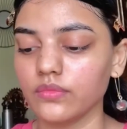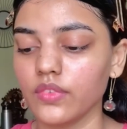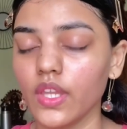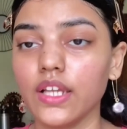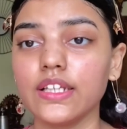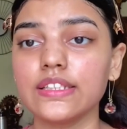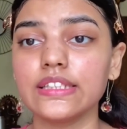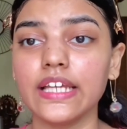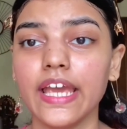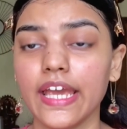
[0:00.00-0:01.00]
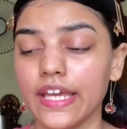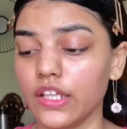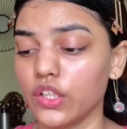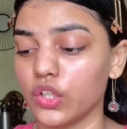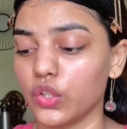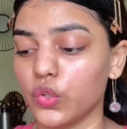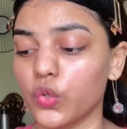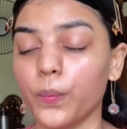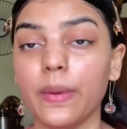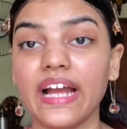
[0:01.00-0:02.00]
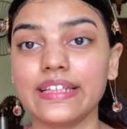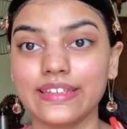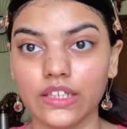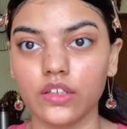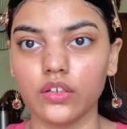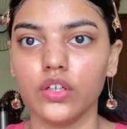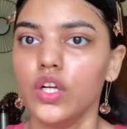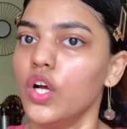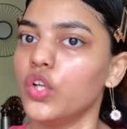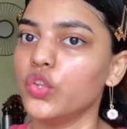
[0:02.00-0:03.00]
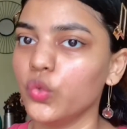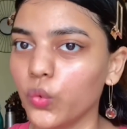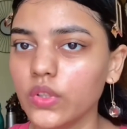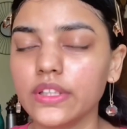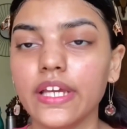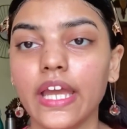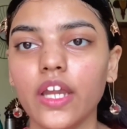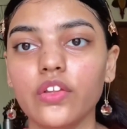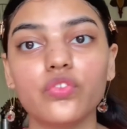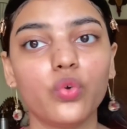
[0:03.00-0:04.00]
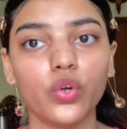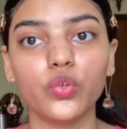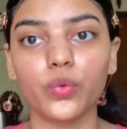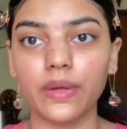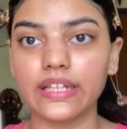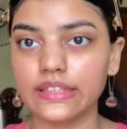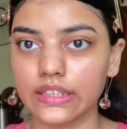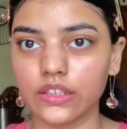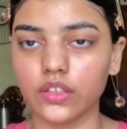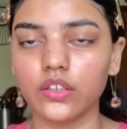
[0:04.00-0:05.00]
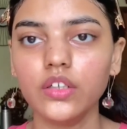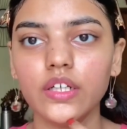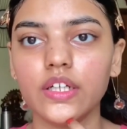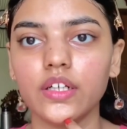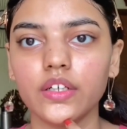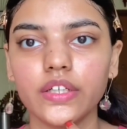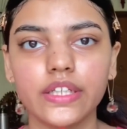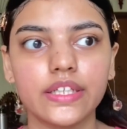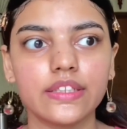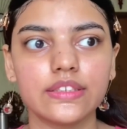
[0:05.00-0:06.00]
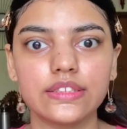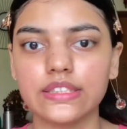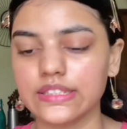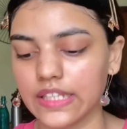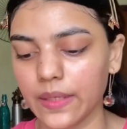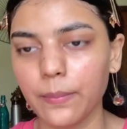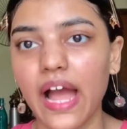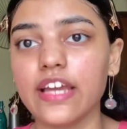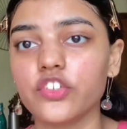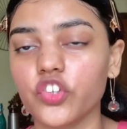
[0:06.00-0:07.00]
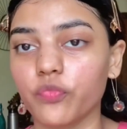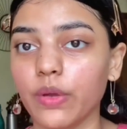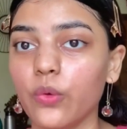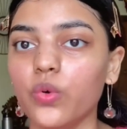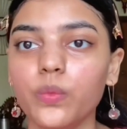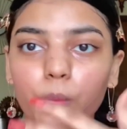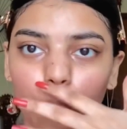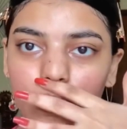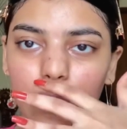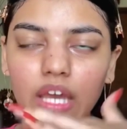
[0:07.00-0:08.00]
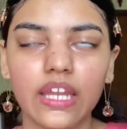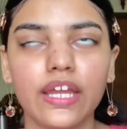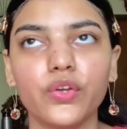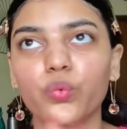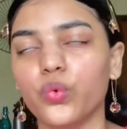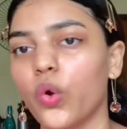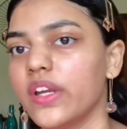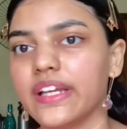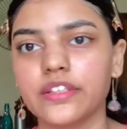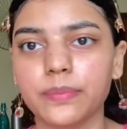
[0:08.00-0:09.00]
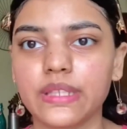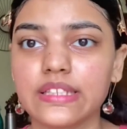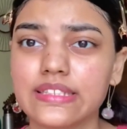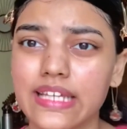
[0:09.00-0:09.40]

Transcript: does the hair grow back thicker? No, the hair does not grow back thicker. It is the same. I shave my whole body and I do not experience any